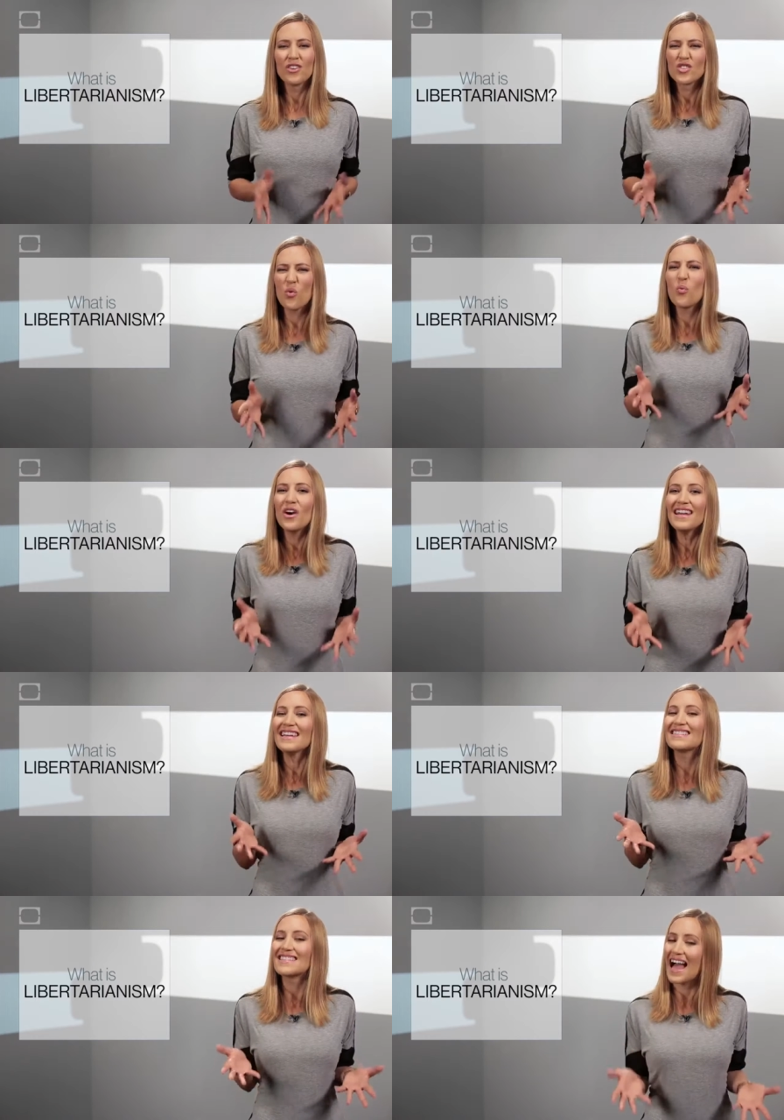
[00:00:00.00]
So, what
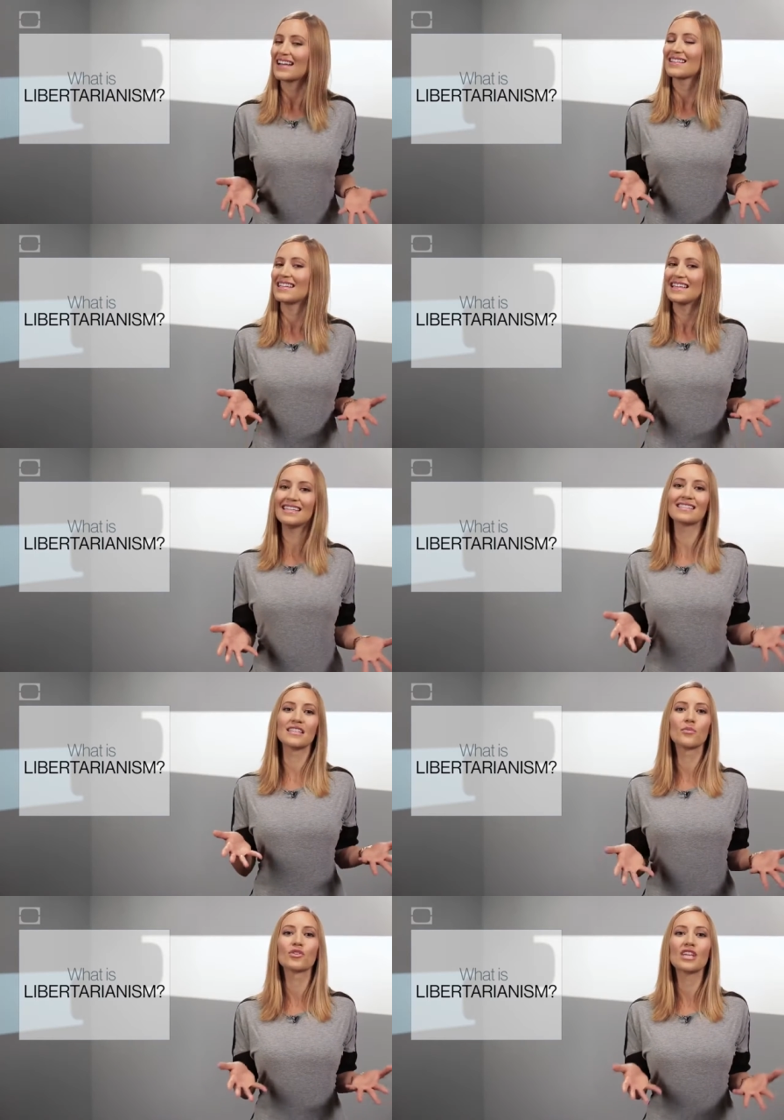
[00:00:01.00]
exactly is
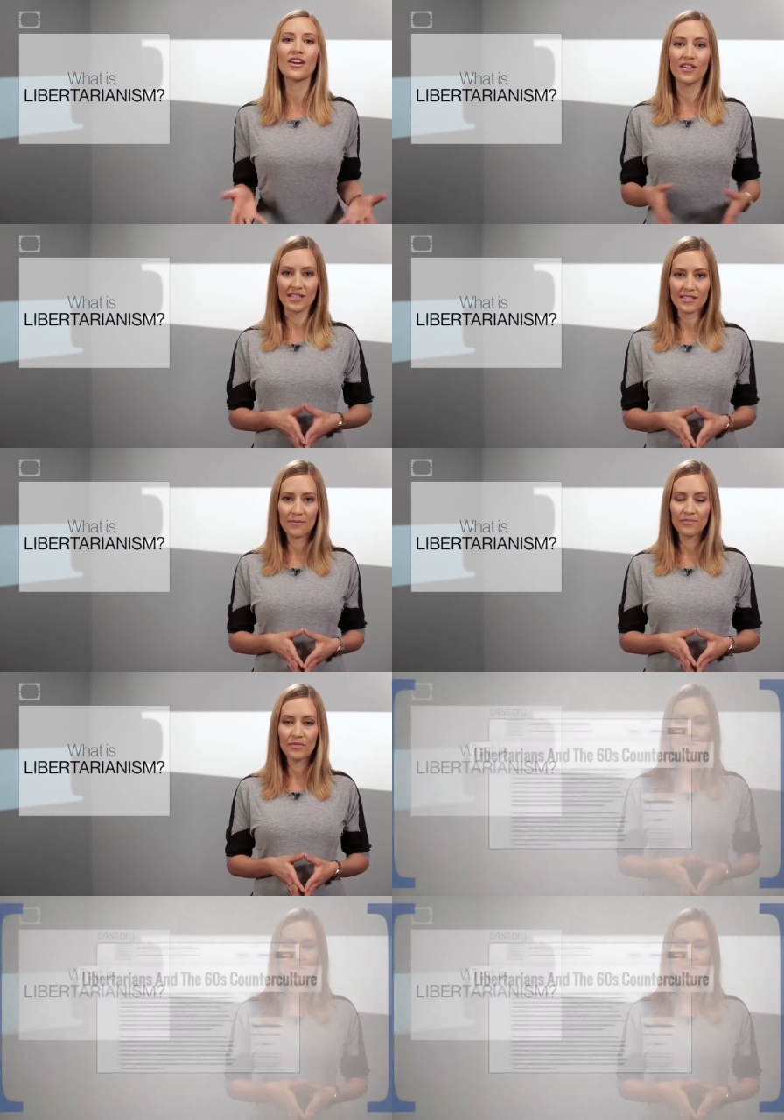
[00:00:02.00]
libertarianism?